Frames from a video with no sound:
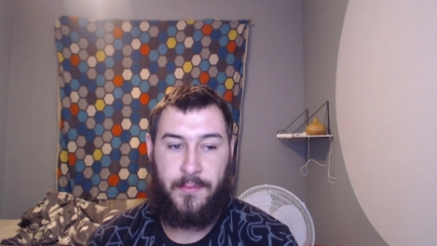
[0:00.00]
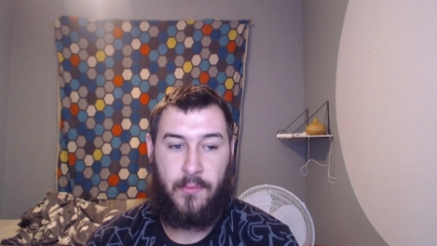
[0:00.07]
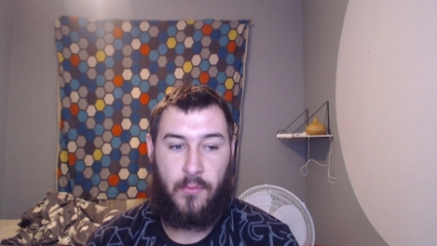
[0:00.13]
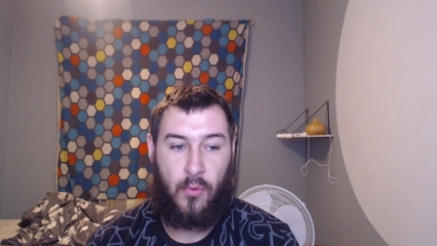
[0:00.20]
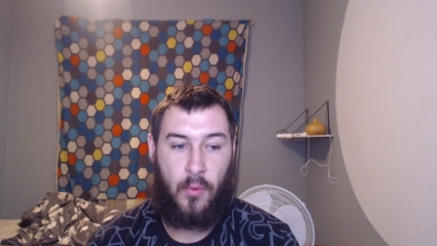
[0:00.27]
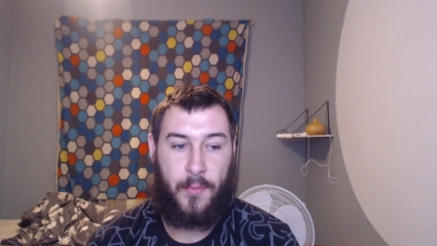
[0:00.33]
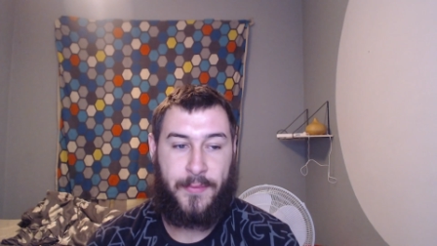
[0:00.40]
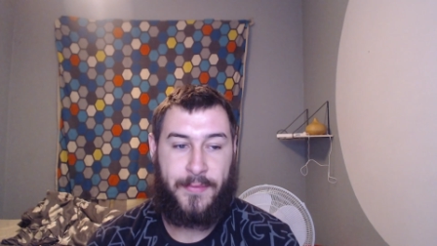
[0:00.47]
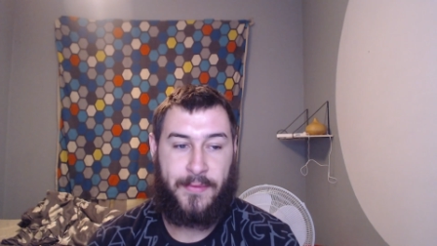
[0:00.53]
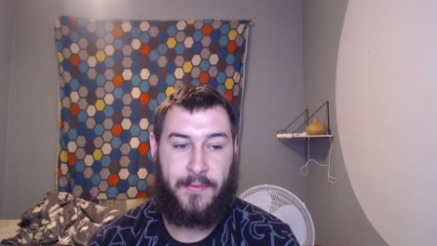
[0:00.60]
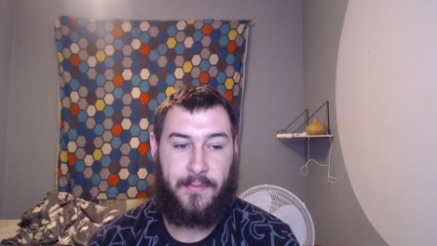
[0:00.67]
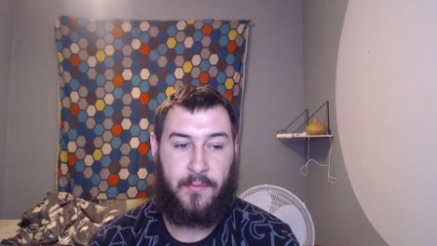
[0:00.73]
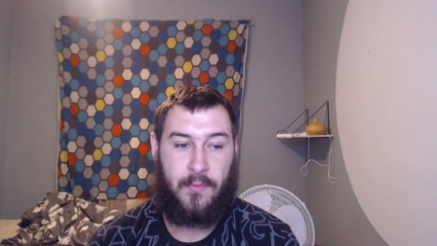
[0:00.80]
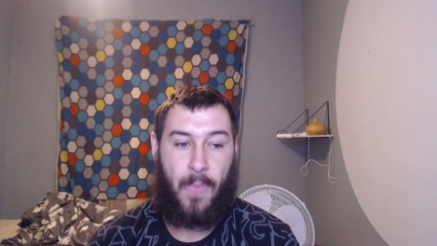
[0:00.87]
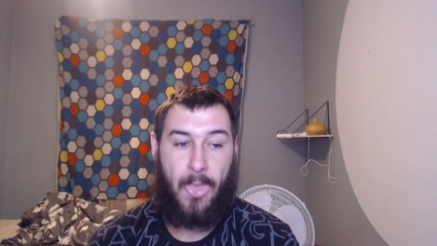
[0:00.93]
War
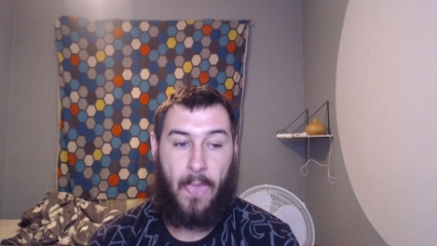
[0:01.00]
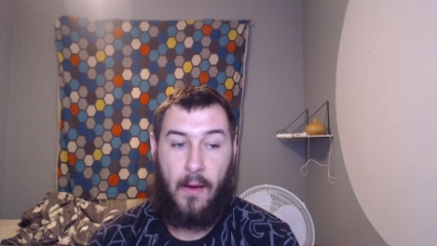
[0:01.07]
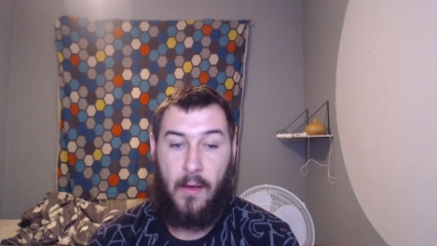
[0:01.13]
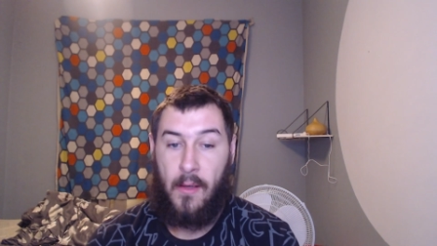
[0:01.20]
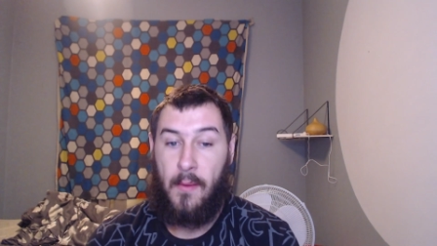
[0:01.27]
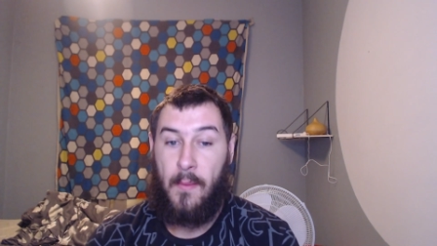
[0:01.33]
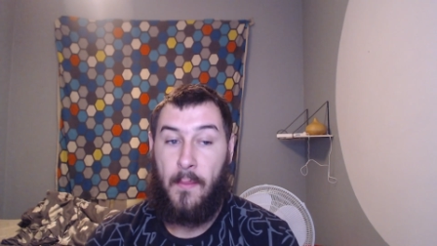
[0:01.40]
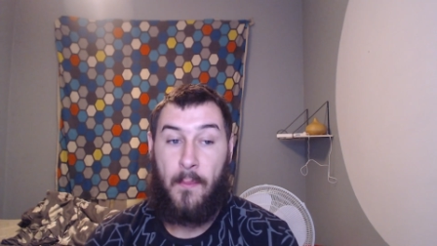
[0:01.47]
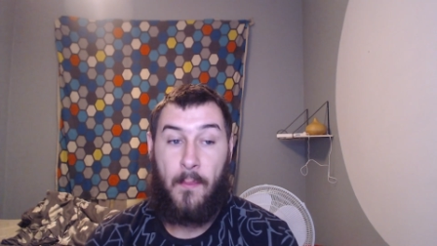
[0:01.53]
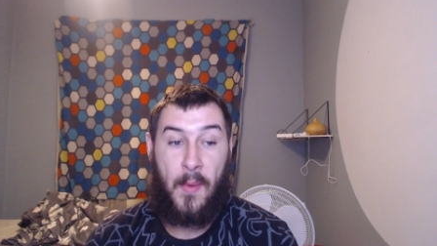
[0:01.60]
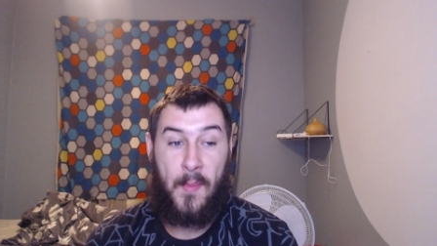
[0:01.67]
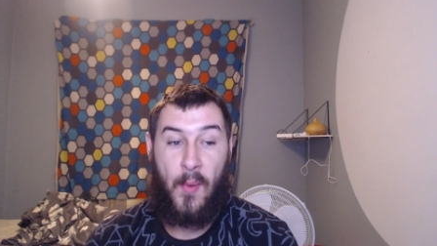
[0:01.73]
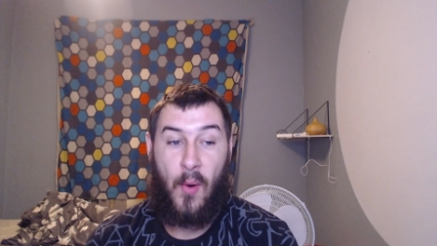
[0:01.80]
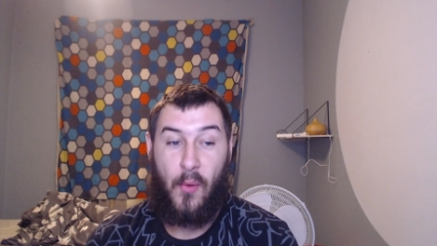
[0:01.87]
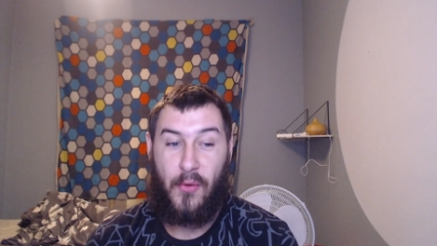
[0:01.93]

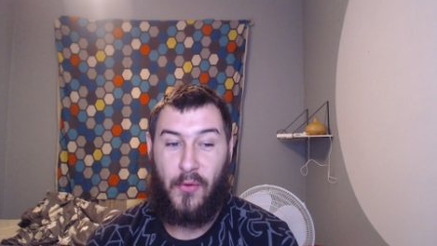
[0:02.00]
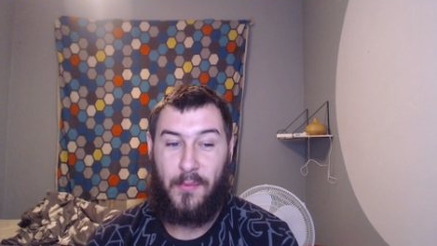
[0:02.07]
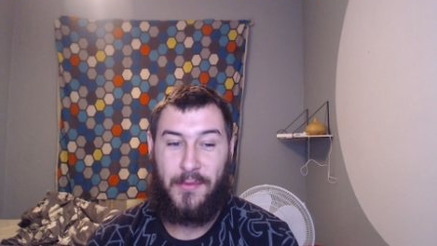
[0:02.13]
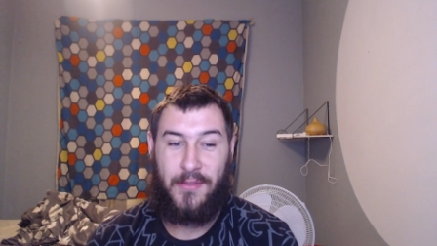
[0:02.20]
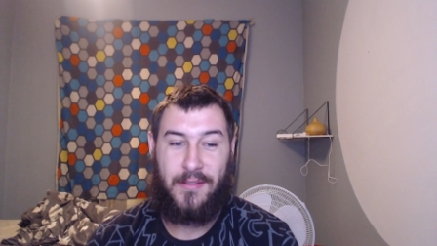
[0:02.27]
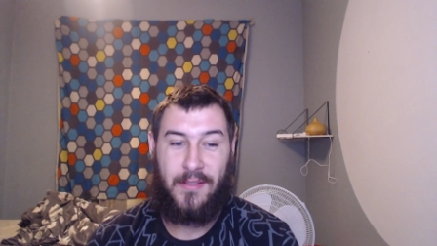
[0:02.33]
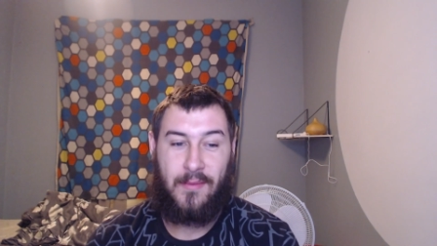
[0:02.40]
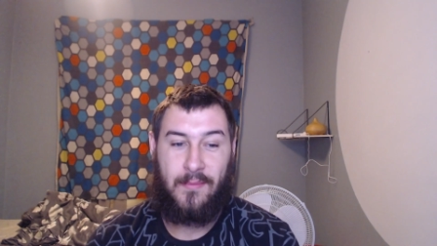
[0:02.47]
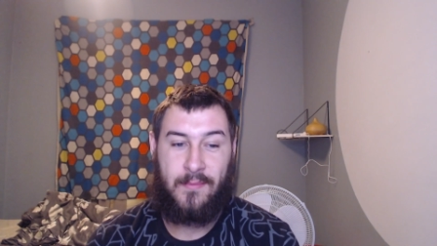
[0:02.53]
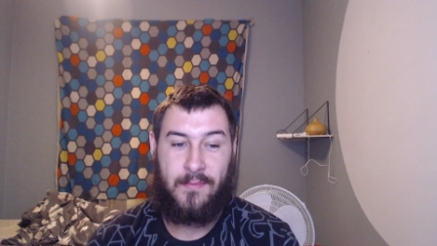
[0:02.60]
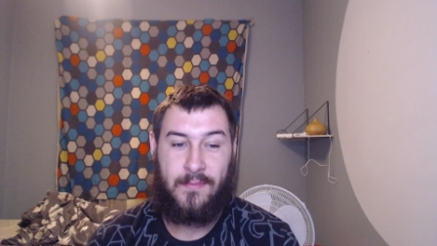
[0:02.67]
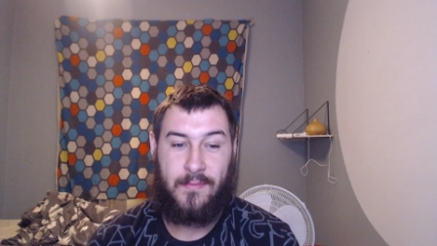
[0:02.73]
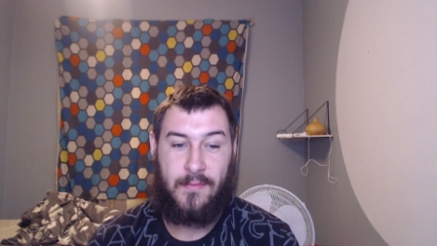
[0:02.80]
Memorial Museum.